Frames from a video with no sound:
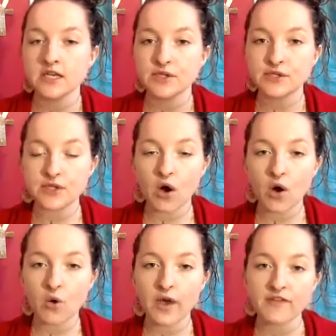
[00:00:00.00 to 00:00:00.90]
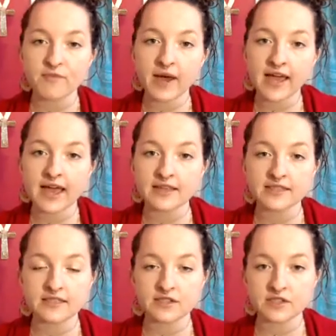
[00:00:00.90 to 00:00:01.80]
So if my
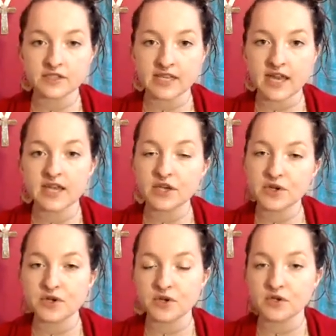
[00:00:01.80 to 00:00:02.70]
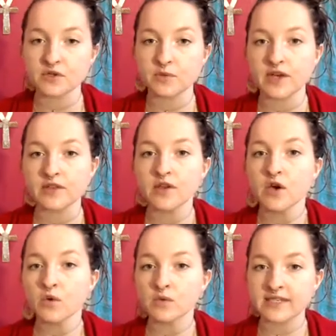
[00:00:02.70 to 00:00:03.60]
ancestors had issues with
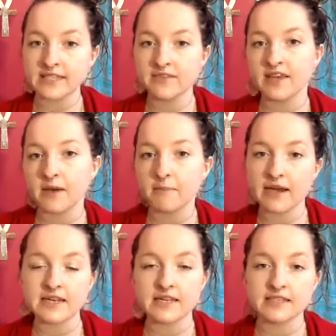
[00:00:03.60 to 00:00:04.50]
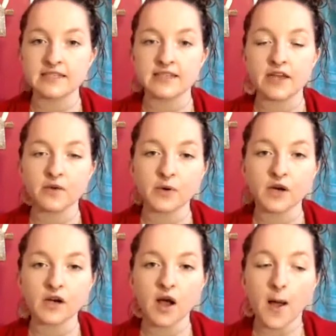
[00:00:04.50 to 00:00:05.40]
receiving abundance,
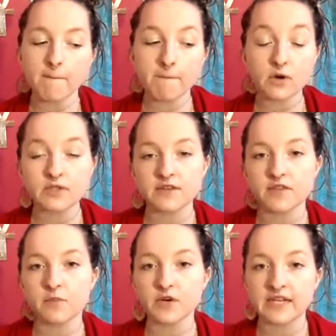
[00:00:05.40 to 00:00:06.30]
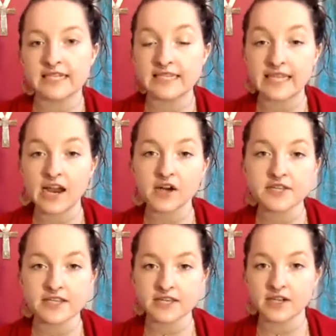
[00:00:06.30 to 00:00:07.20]
and most of them were in
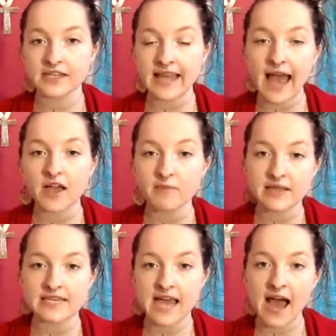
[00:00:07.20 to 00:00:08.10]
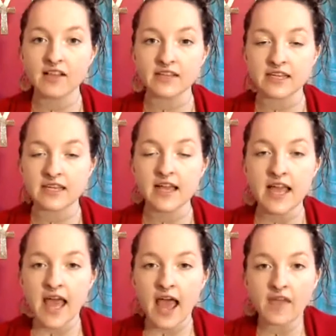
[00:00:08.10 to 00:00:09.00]
scarcity or lack mentality,
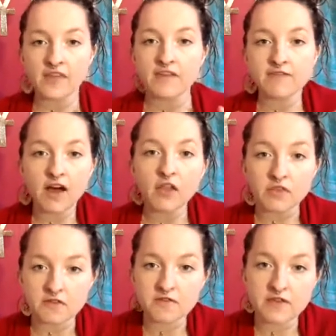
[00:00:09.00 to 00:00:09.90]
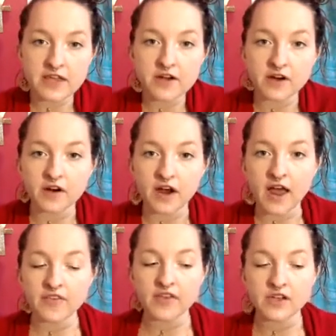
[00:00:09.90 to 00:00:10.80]
and they felt the fear
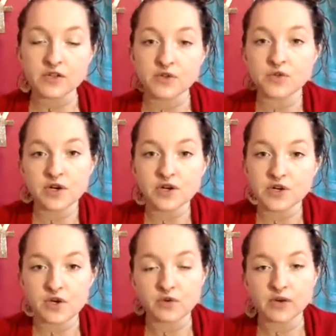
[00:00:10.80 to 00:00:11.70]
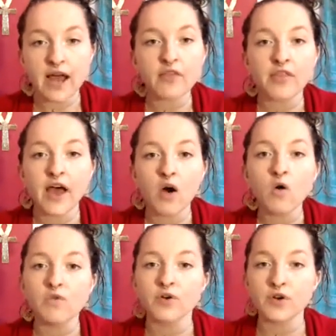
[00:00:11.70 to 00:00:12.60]
and the constriction around that
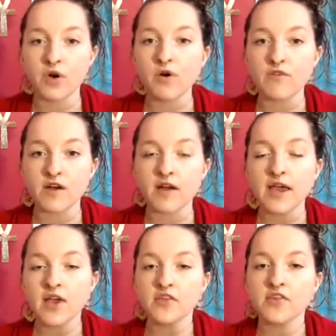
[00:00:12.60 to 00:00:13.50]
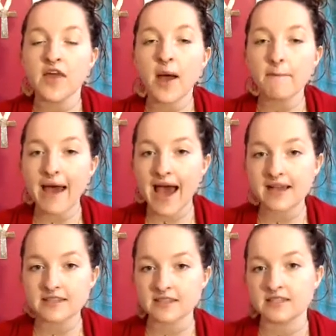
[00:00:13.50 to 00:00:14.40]
over and over, then that
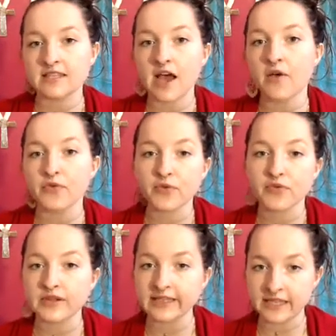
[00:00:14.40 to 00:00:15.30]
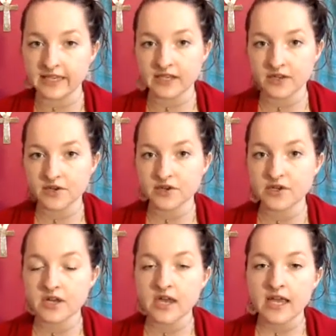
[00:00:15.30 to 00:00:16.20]
passes down through the
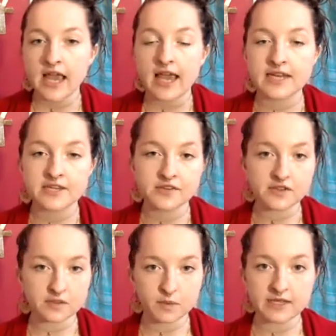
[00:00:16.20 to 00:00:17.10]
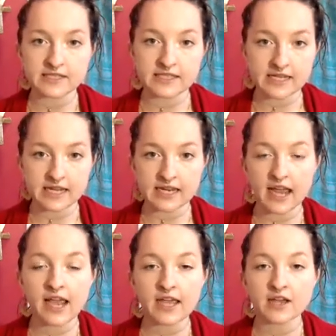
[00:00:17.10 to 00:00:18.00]
lineage until this present day and
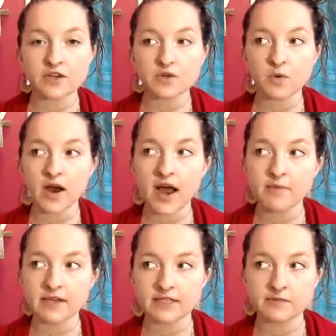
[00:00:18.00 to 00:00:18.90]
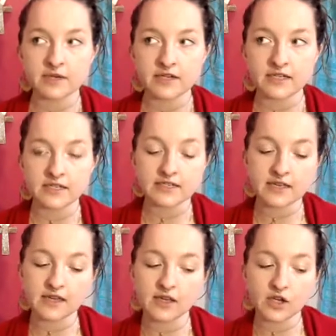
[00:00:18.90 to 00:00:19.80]
age, where I'm
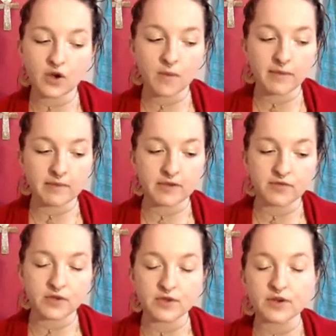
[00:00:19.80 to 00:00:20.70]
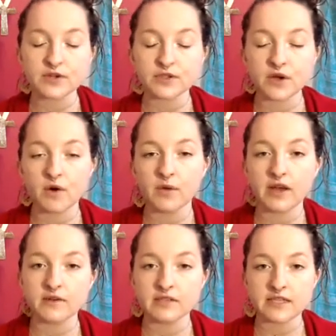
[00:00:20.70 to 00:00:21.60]
experiencing, maybe a few years ago when
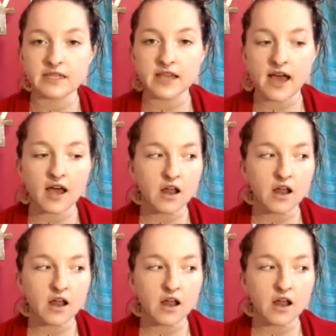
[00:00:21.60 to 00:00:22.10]
I was in that,